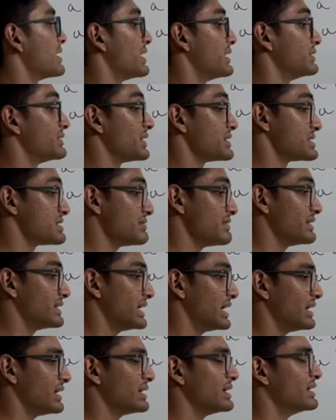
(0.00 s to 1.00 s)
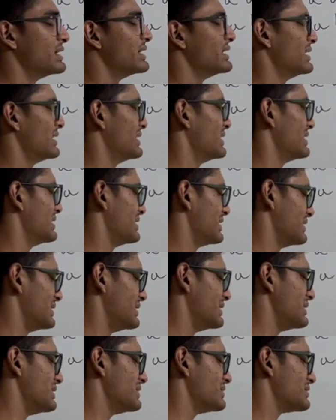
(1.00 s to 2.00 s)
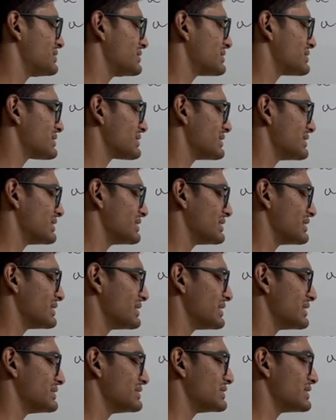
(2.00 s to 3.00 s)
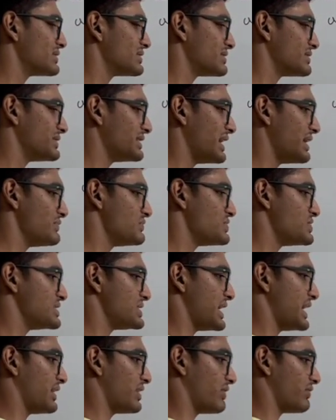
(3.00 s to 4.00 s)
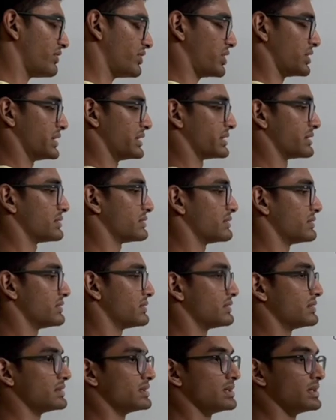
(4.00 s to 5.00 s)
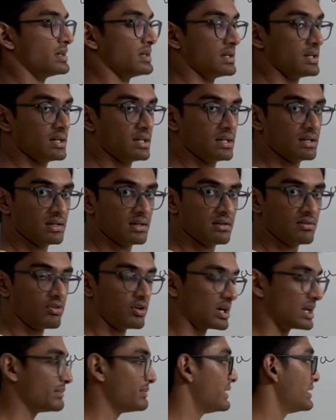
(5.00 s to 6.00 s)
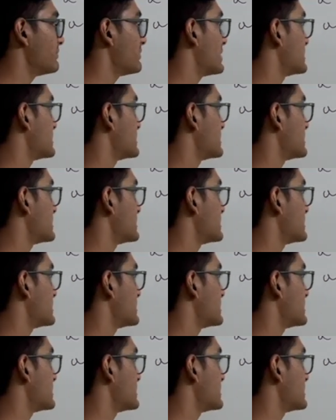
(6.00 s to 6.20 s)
in such a way that is it in the same chain of order. What I mean by